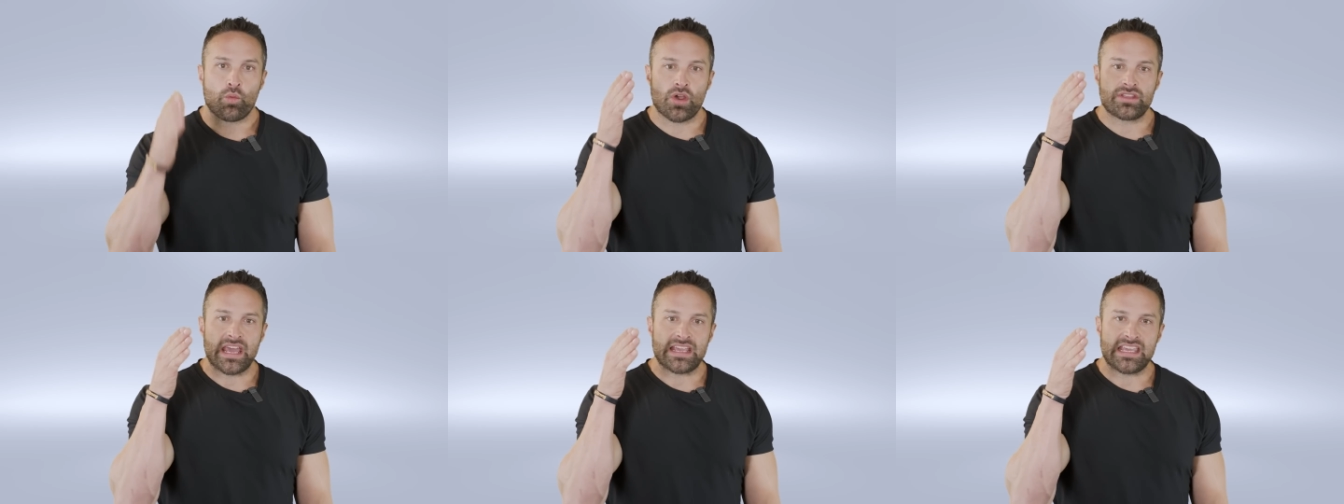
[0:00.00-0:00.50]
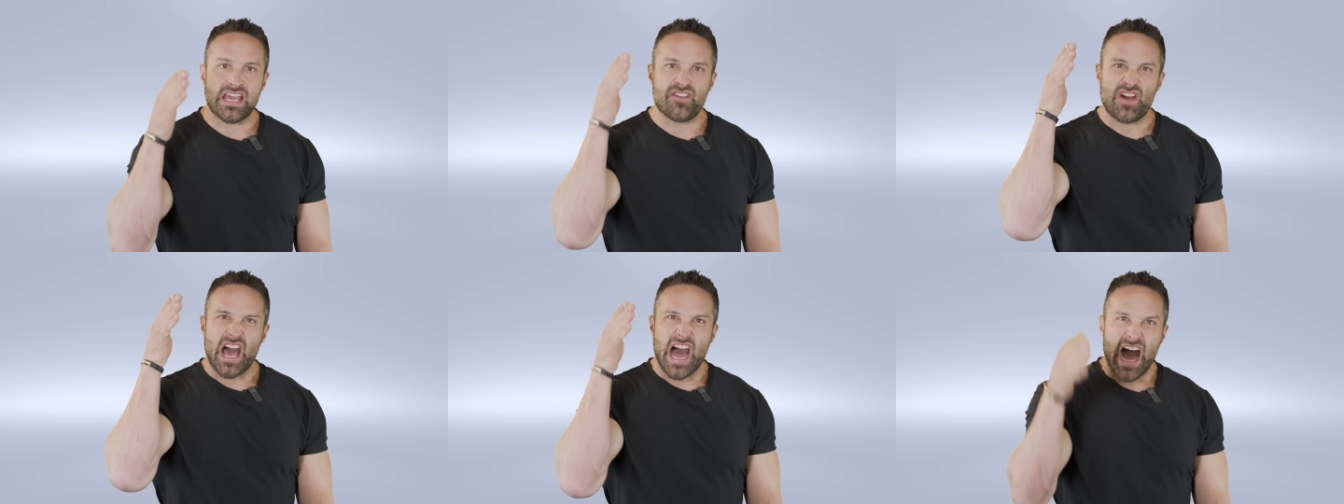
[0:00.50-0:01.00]
where they
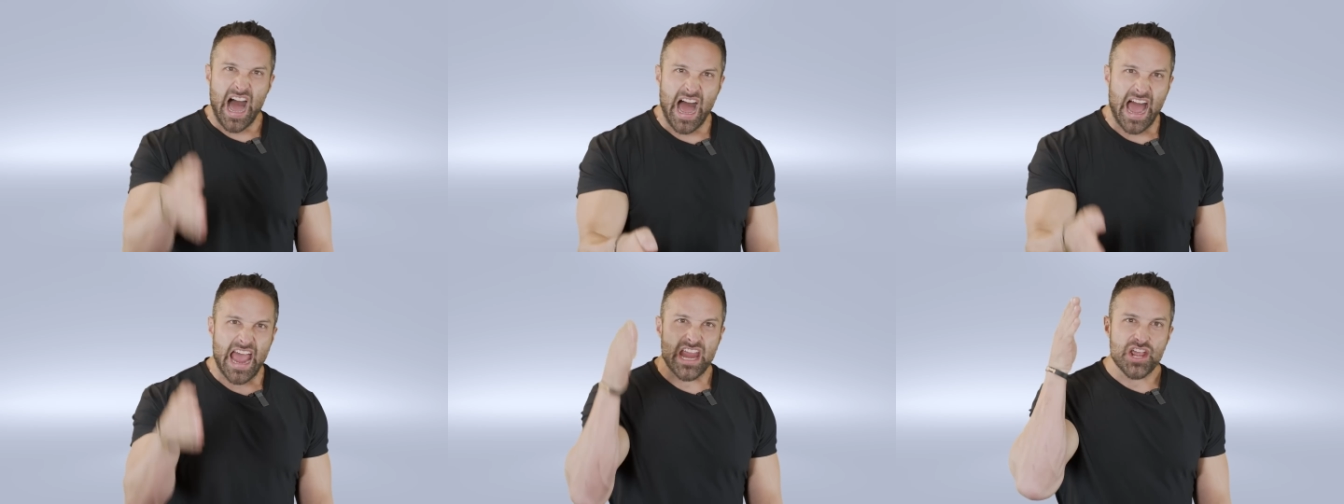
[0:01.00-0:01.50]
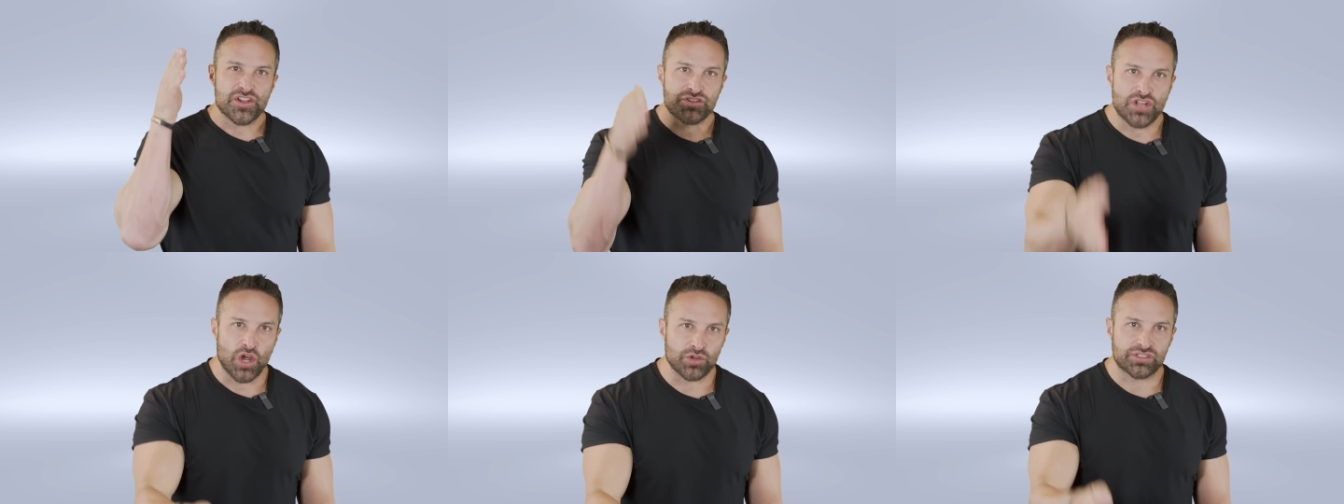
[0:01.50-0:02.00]
give high
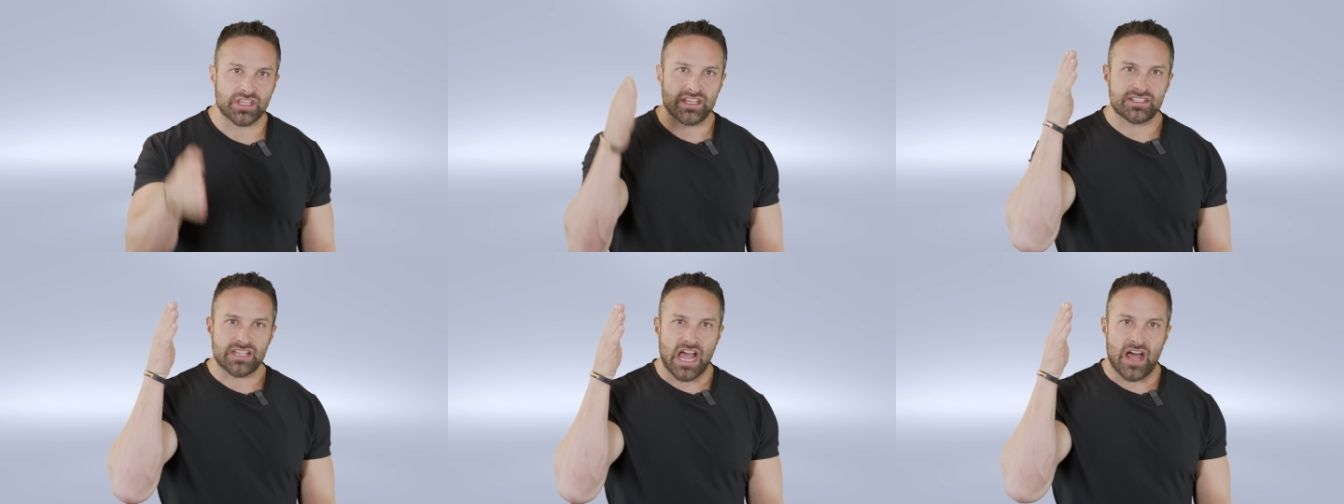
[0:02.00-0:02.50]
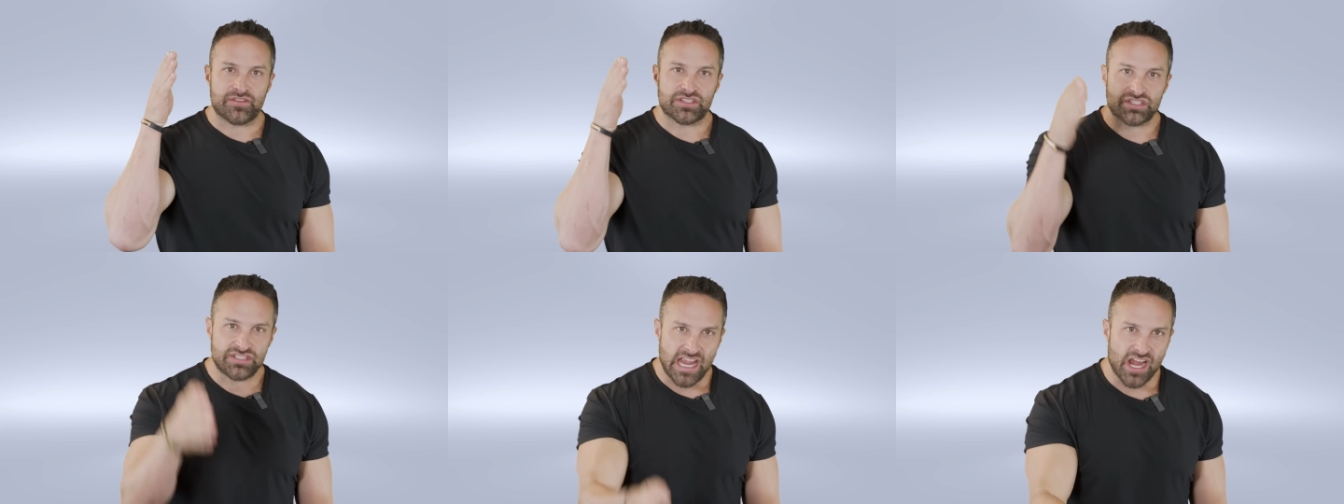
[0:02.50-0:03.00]
doses of
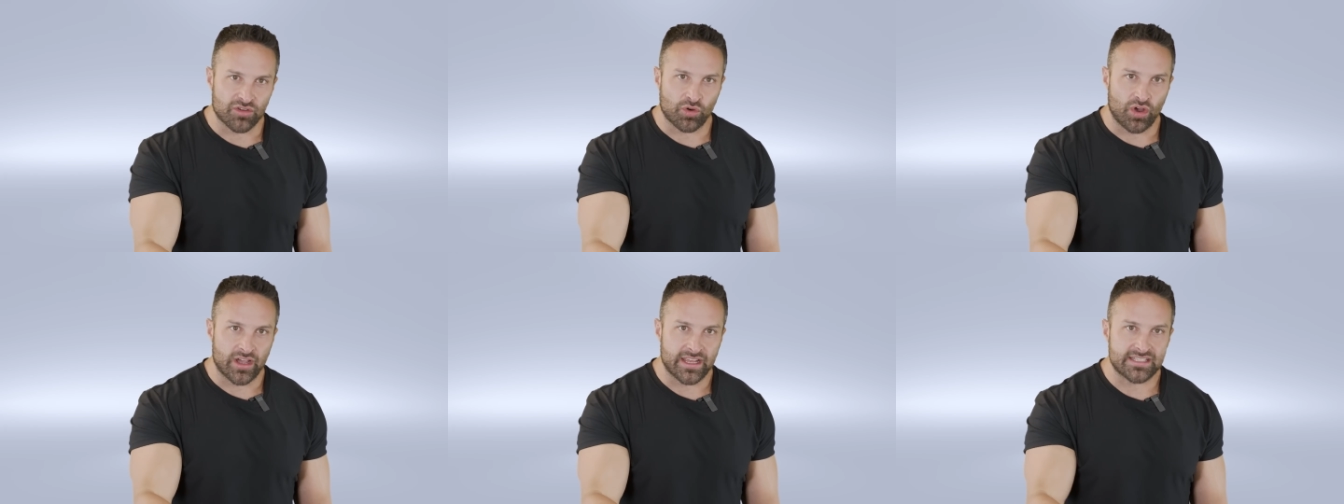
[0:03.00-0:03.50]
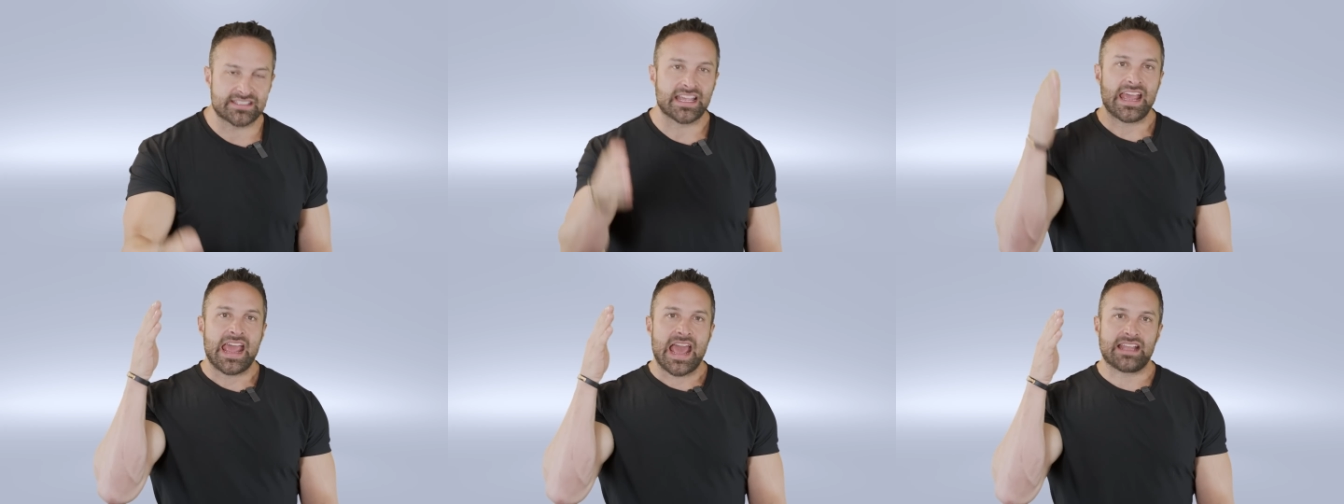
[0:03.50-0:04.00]
steroids
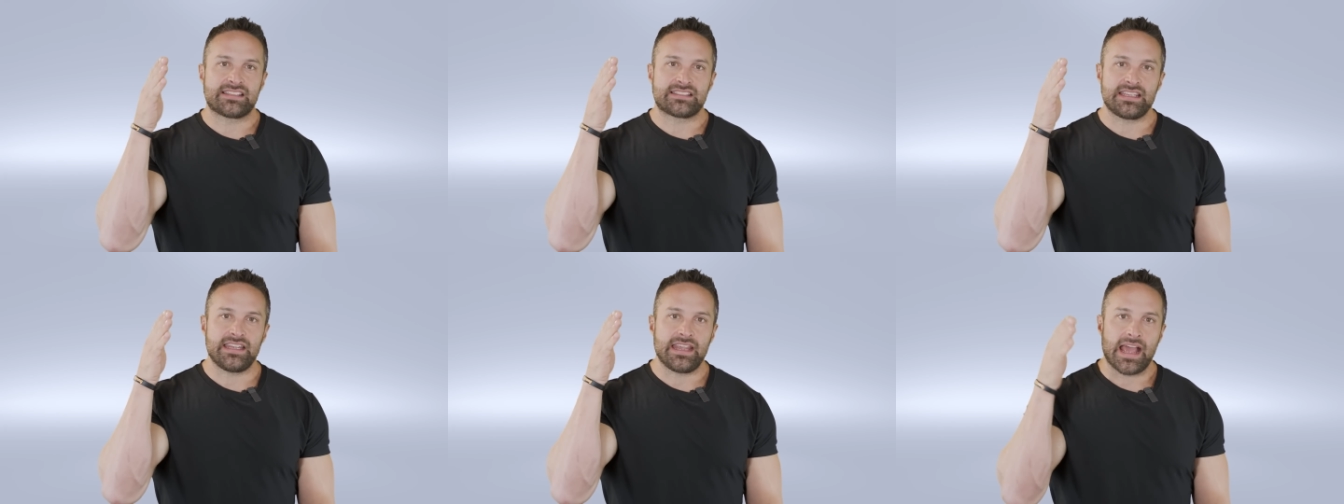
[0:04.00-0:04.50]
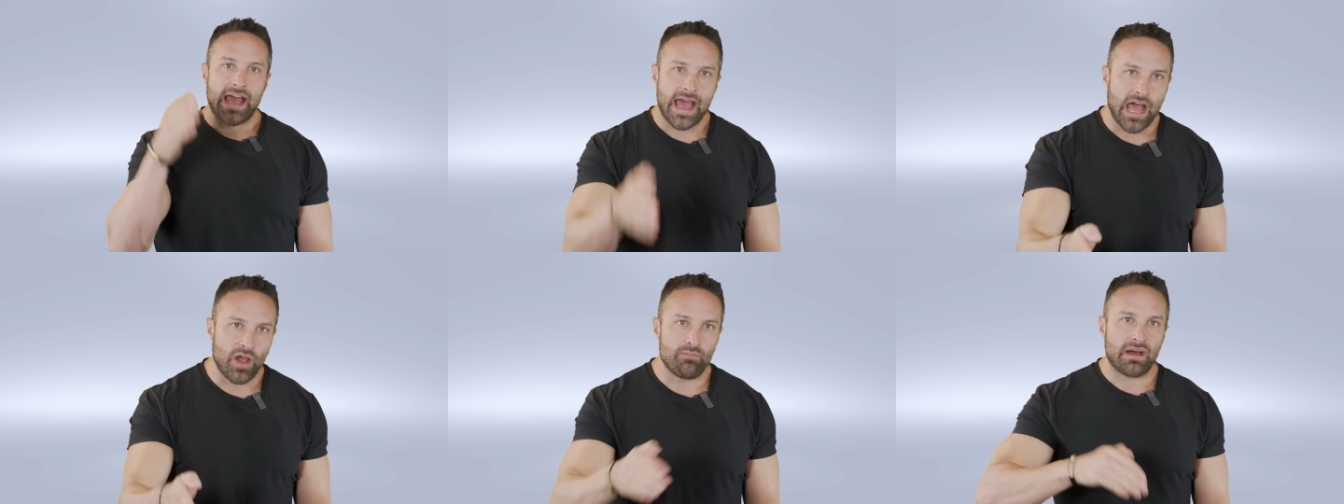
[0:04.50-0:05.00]
and see
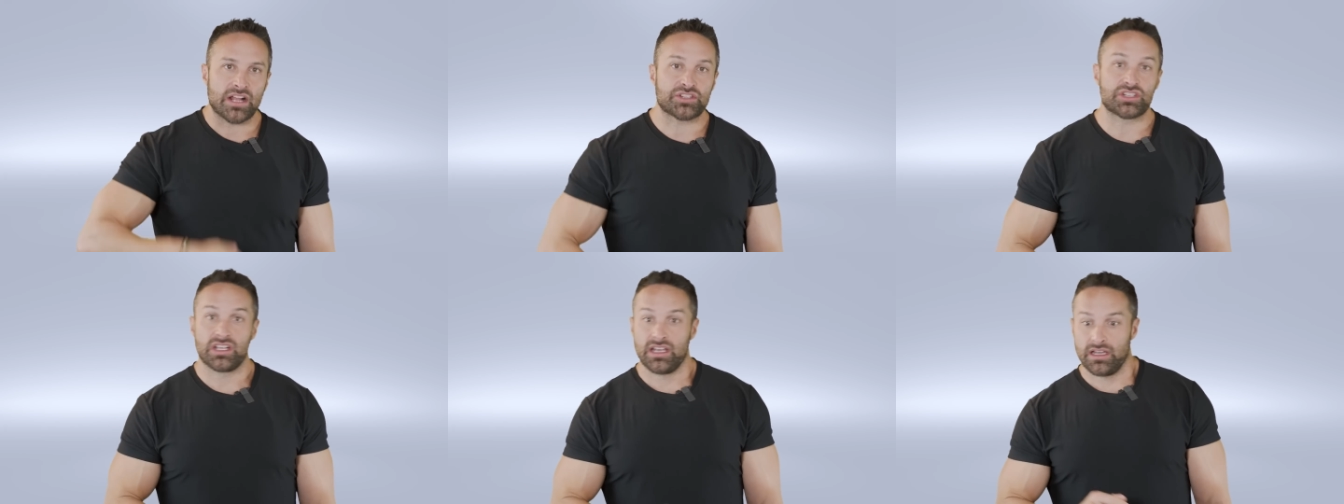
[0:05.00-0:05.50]
how much,